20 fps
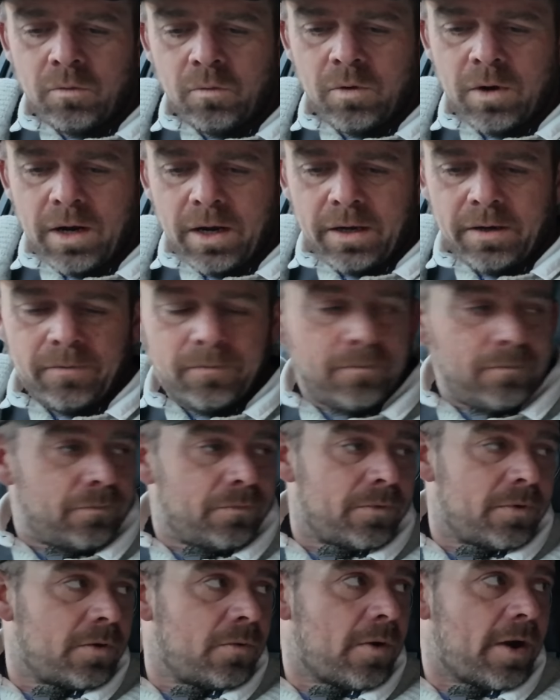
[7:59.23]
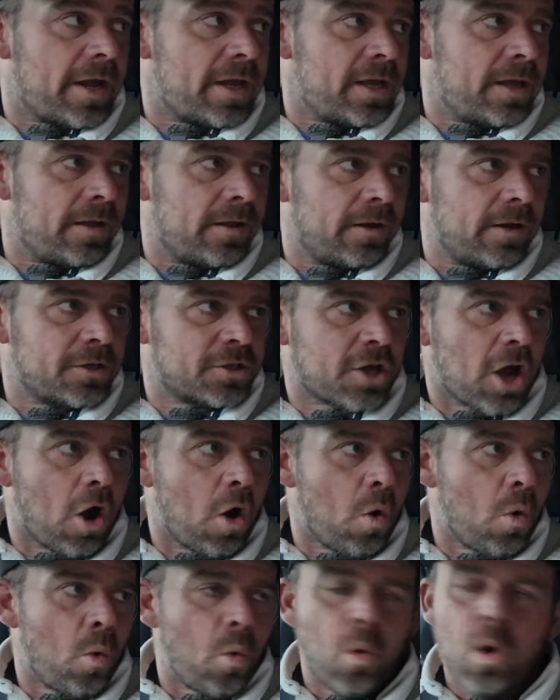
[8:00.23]
Right, ready? Let's
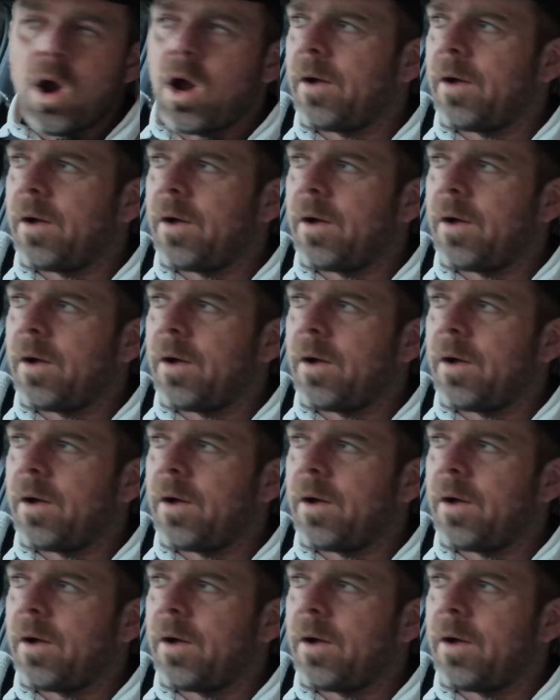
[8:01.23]
go.